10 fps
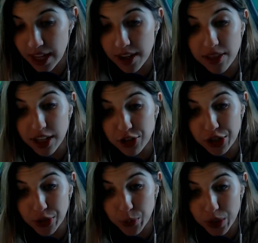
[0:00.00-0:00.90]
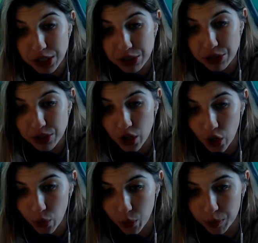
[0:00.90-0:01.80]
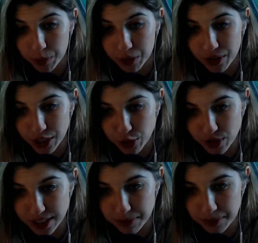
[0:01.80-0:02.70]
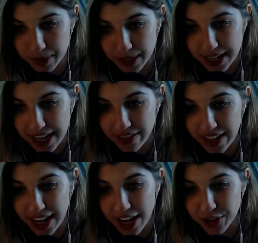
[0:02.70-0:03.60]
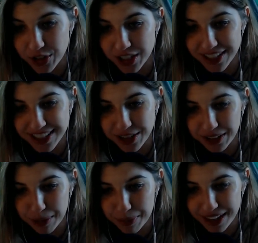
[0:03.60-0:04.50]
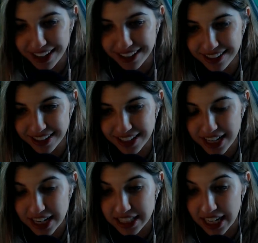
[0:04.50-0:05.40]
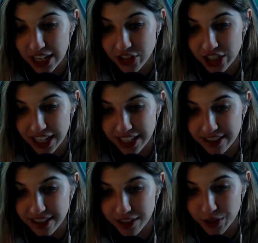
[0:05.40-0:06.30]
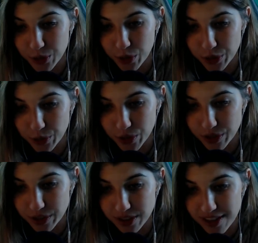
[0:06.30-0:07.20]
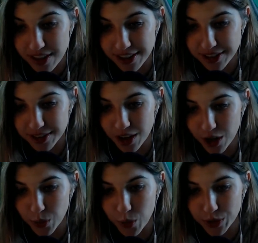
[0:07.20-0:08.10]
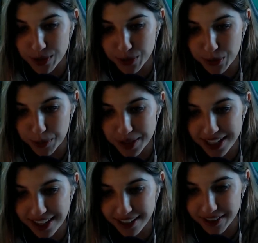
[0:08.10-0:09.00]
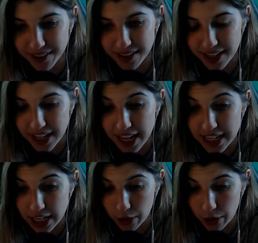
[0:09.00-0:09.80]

They shared a wish, a hope, a dream. They hatched a daring plan to educate young sorcerers. Thus Hogwarts School began. Now